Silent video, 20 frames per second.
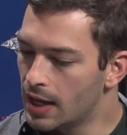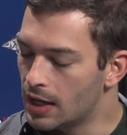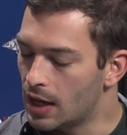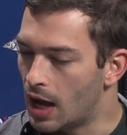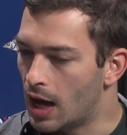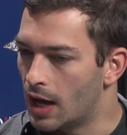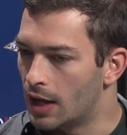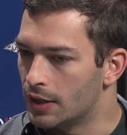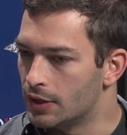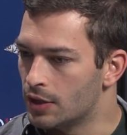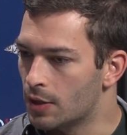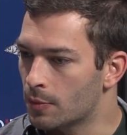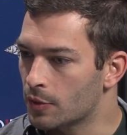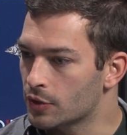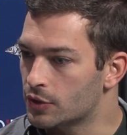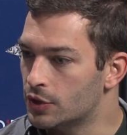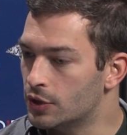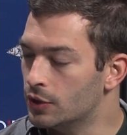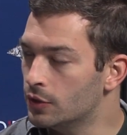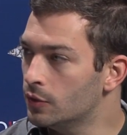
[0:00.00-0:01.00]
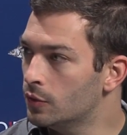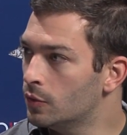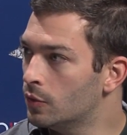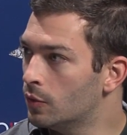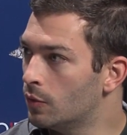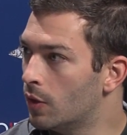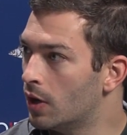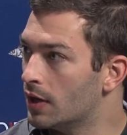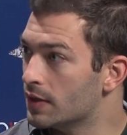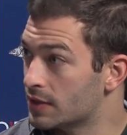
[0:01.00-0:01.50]
Uh, number two
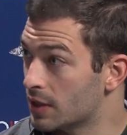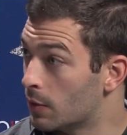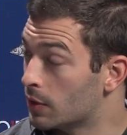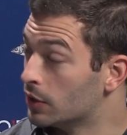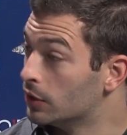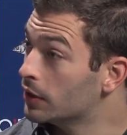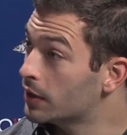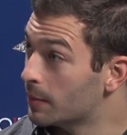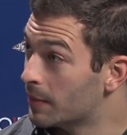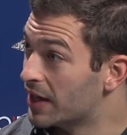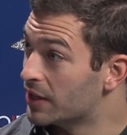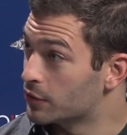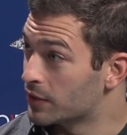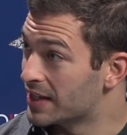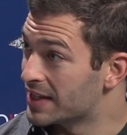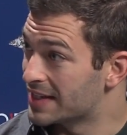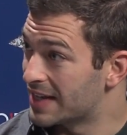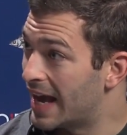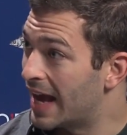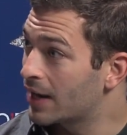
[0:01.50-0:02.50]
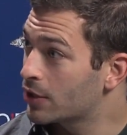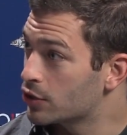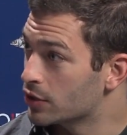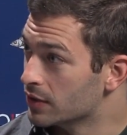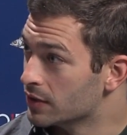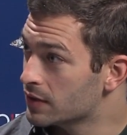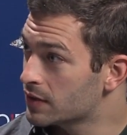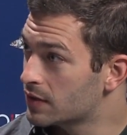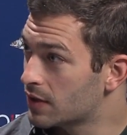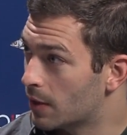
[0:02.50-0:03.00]
was, I want to look at my
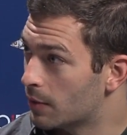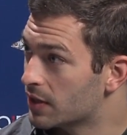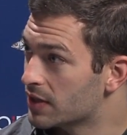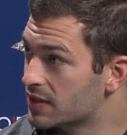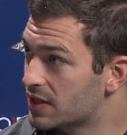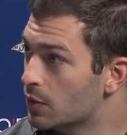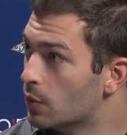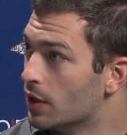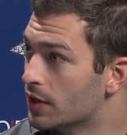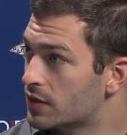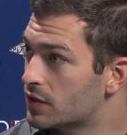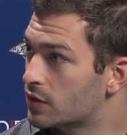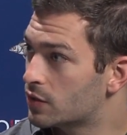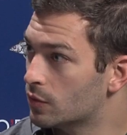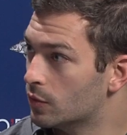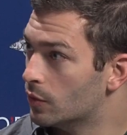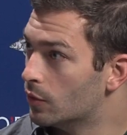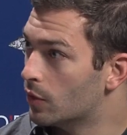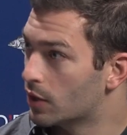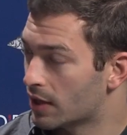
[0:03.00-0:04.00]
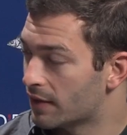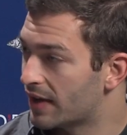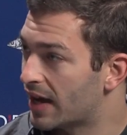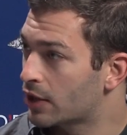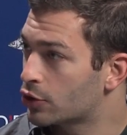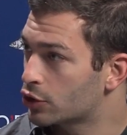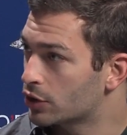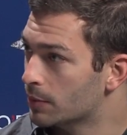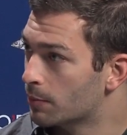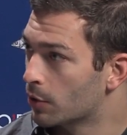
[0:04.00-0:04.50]
transactions. I want to see what's what I've
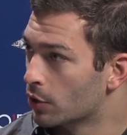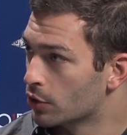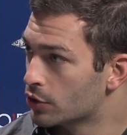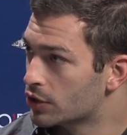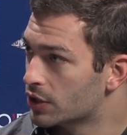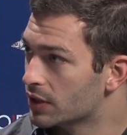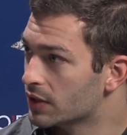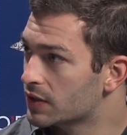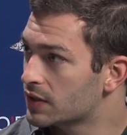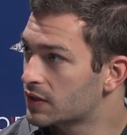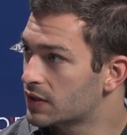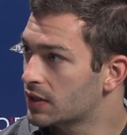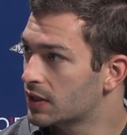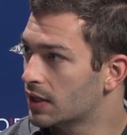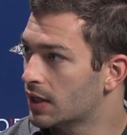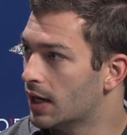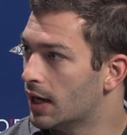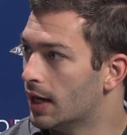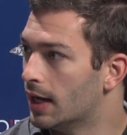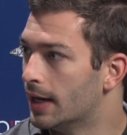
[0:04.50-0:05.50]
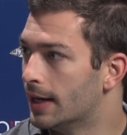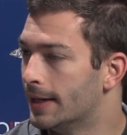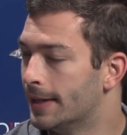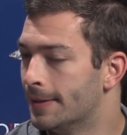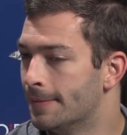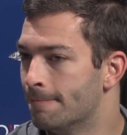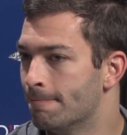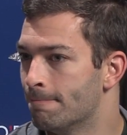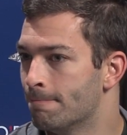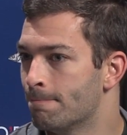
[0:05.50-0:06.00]
actually purchased.
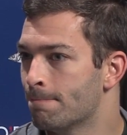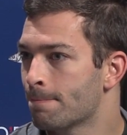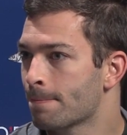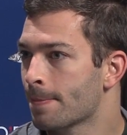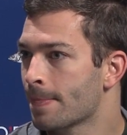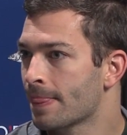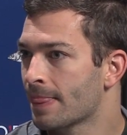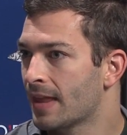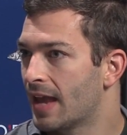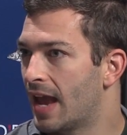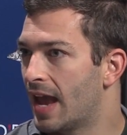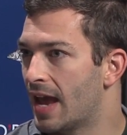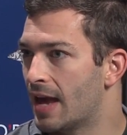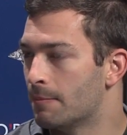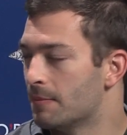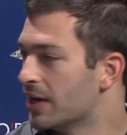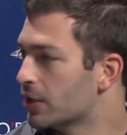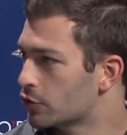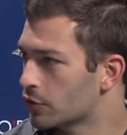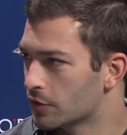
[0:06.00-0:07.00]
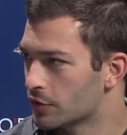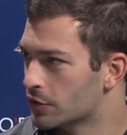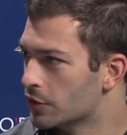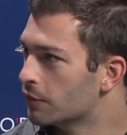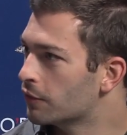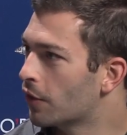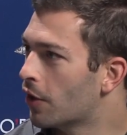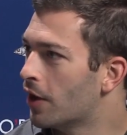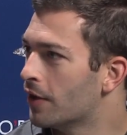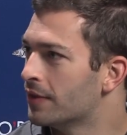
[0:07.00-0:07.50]
Um, and make sure there's no
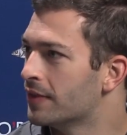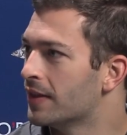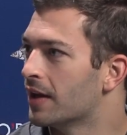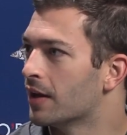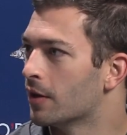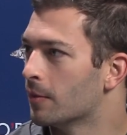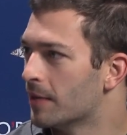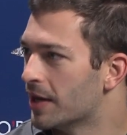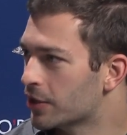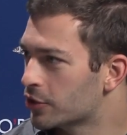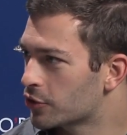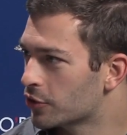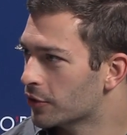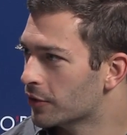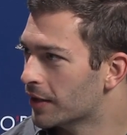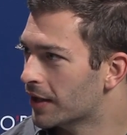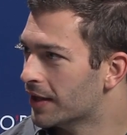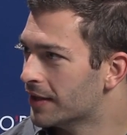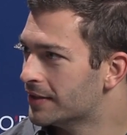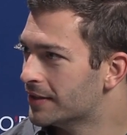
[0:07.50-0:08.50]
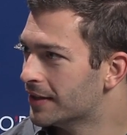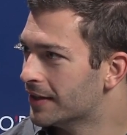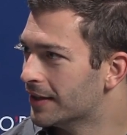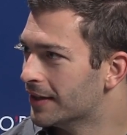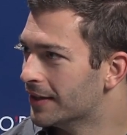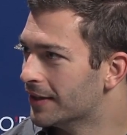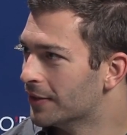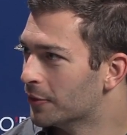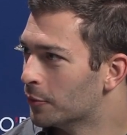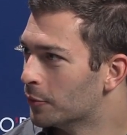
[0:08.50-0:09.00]
fraud in there, make sure that
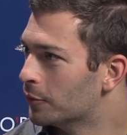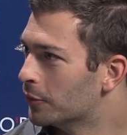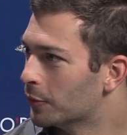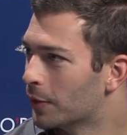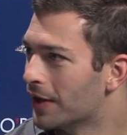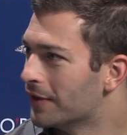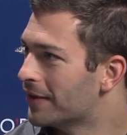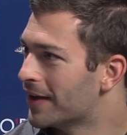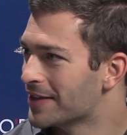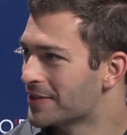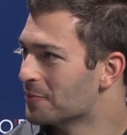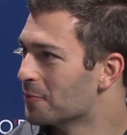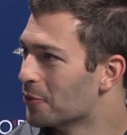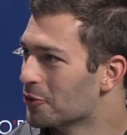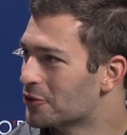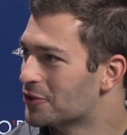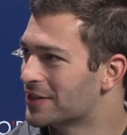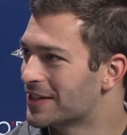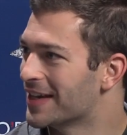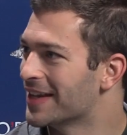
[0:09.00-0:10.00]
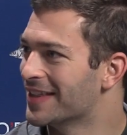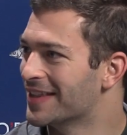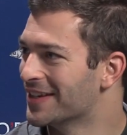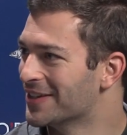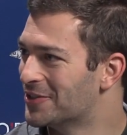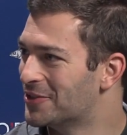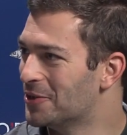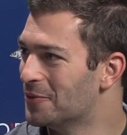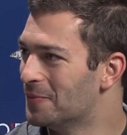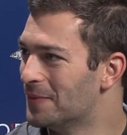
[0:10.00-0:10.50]
uh, the, the wife hasn't purchased
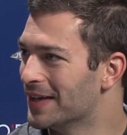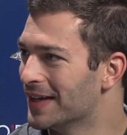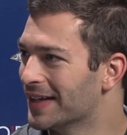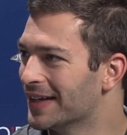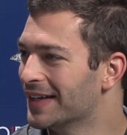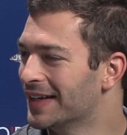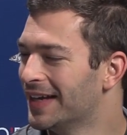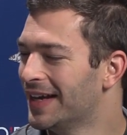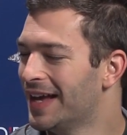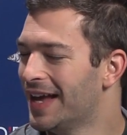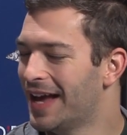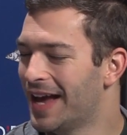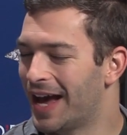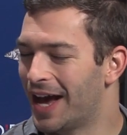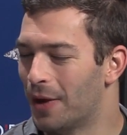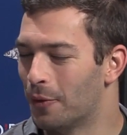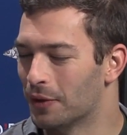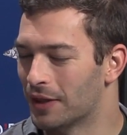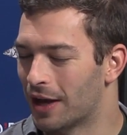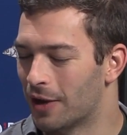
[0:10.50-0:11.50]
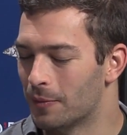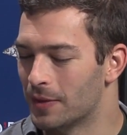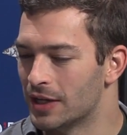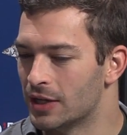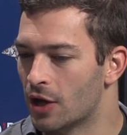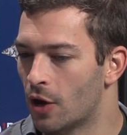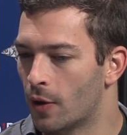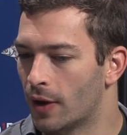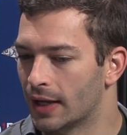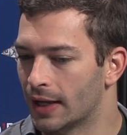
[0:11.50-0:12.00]
anything too big uh, without me
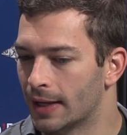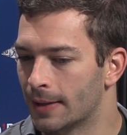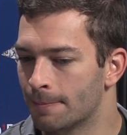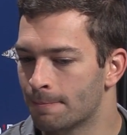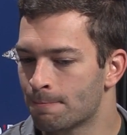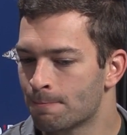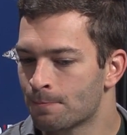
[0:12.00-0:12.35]
knowing it.